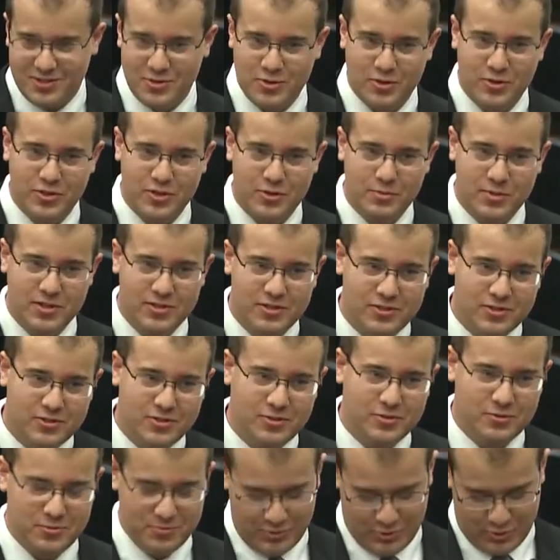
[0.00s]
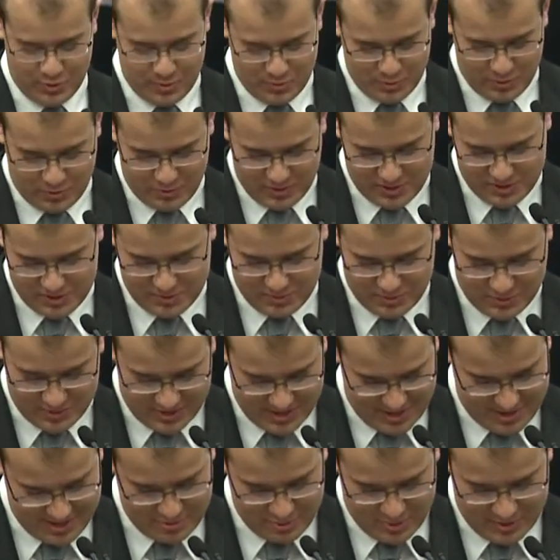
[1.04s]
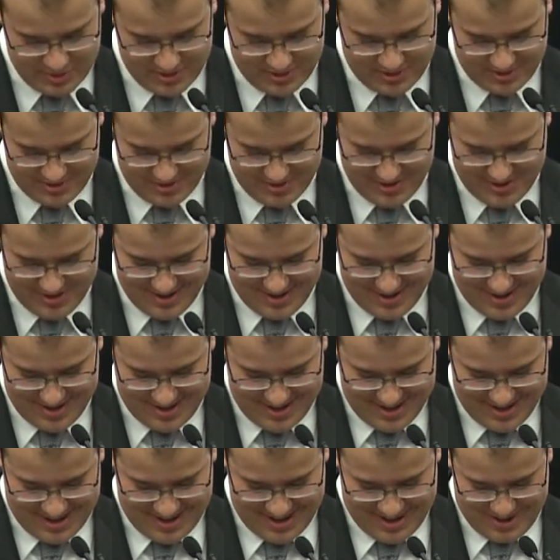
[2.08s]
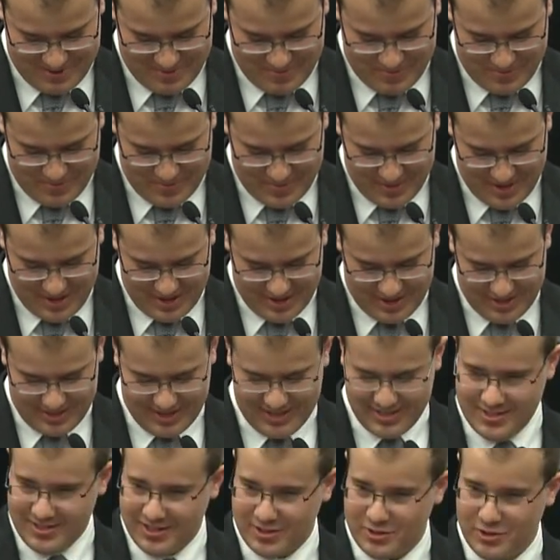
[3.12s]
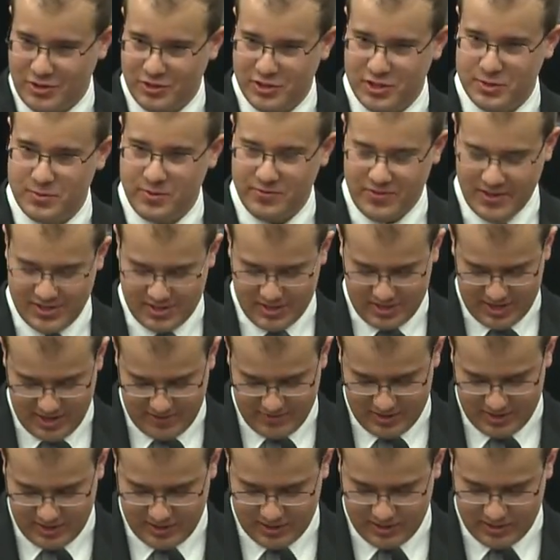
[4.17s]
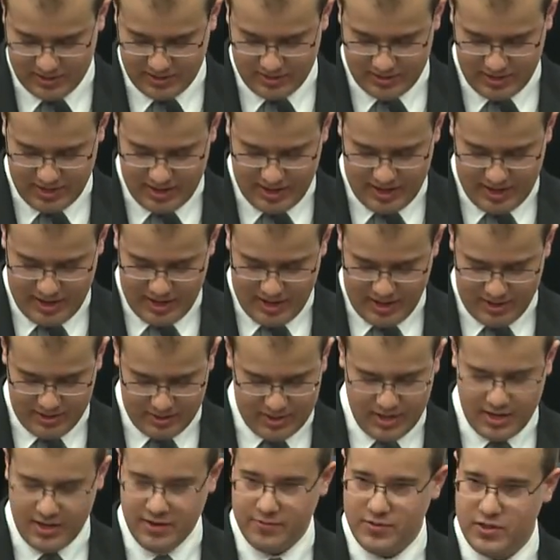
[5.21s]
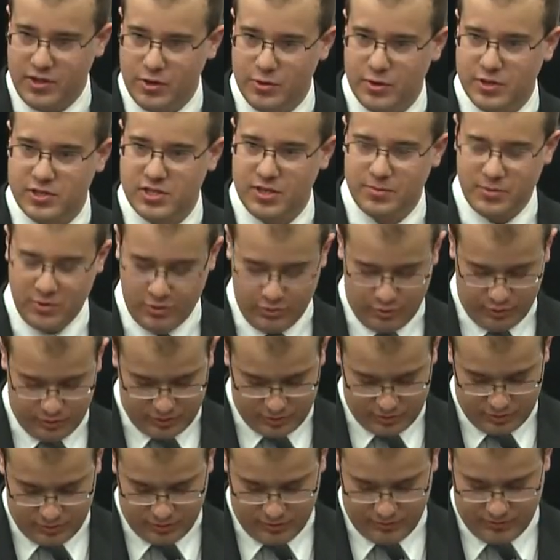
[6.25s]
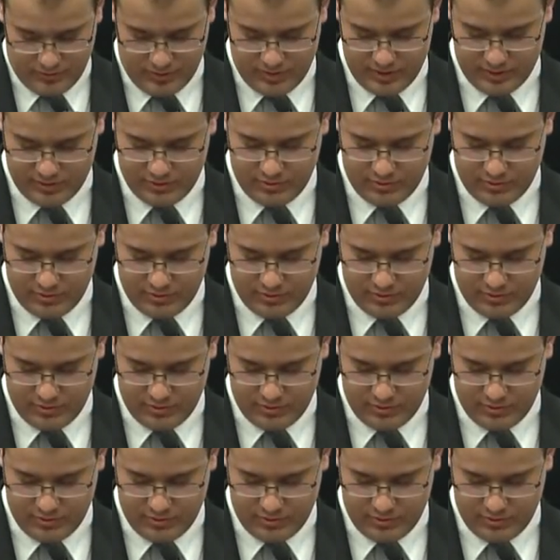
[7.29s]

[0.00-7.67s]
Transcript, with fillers: turned them into more and more reasonable sounding ones. Um, and I lastly acknowledge Professor David Dixon, uh, the Dean of the UNSW Law School, for his